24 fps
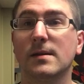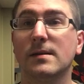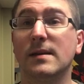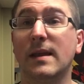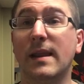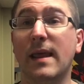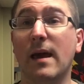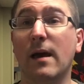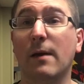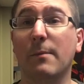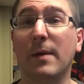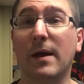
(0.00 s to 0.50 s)

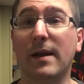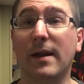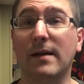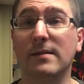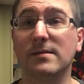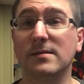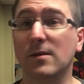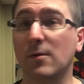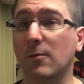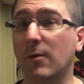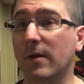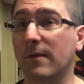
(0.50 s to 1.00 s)
Today I'll be
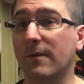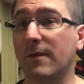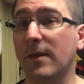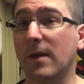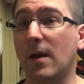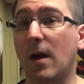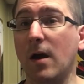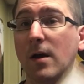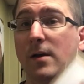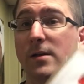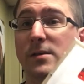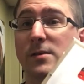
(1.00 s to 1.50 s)
announcing the winner for
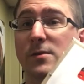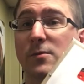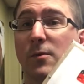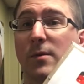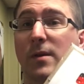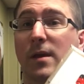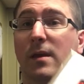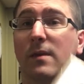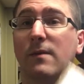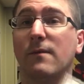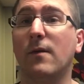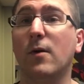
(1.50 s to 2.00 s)
the August
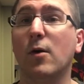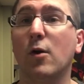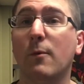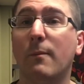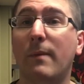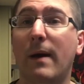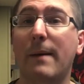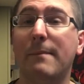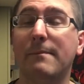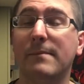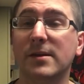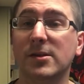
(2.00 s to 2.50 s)
20th Funko
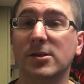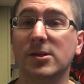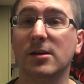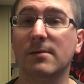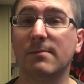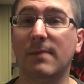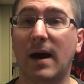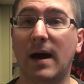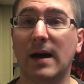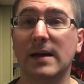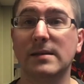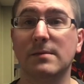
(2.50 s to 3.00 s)
Pop Mystery
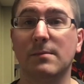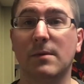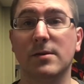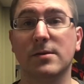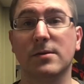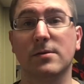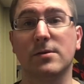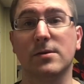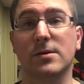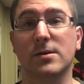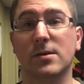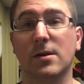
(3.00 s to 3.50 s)
Box. I'm
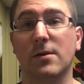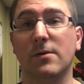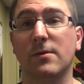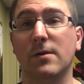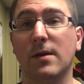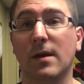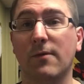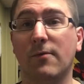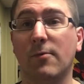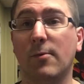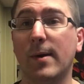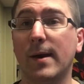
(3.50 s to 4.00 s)
also going to start a new
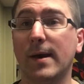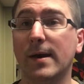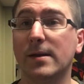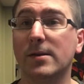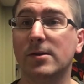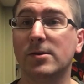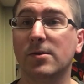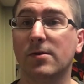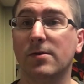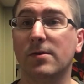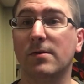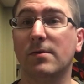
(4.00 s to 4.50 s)
giveaway
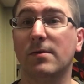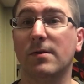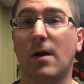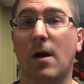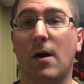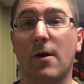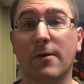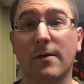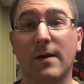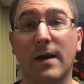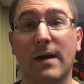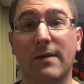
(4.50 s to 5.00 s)
and show you an
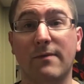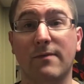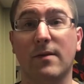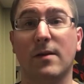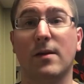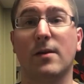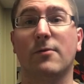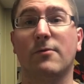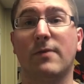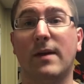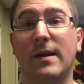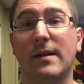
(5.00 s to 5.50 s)
autographed,
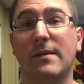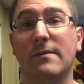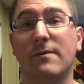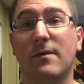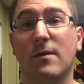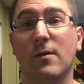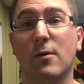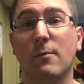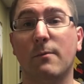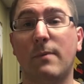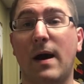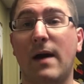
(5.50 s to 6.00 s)
graded
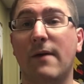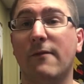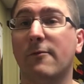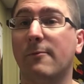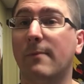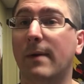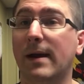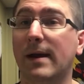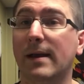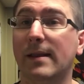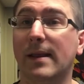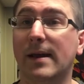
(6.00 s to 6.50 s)
Funko Pop
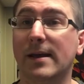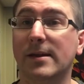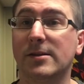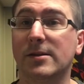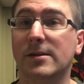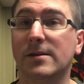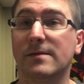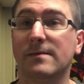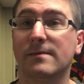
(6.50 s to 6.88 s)
from my collection.